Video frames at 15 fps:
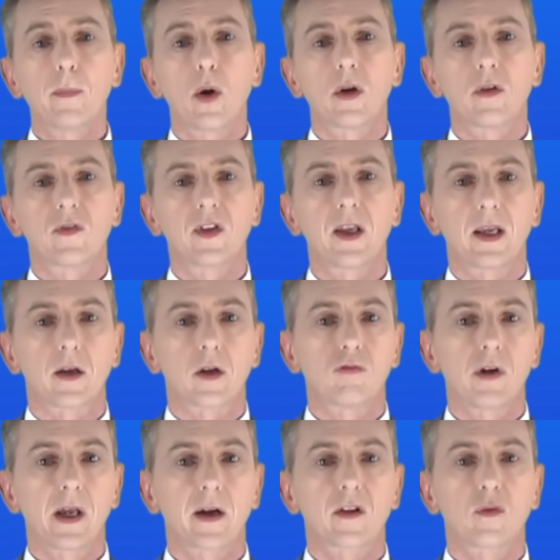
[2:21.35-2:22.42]
mole of zinc
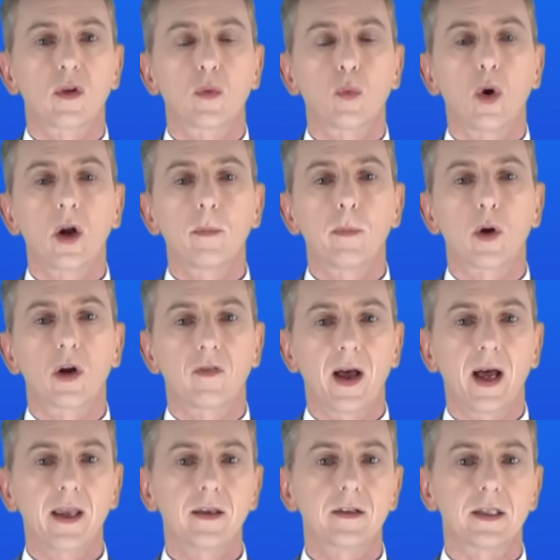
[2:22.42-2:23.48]
reacts with 1 mole of
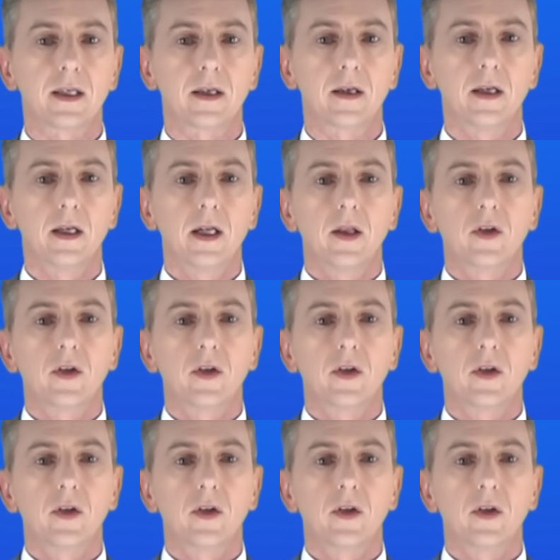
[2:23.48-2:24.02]
iodine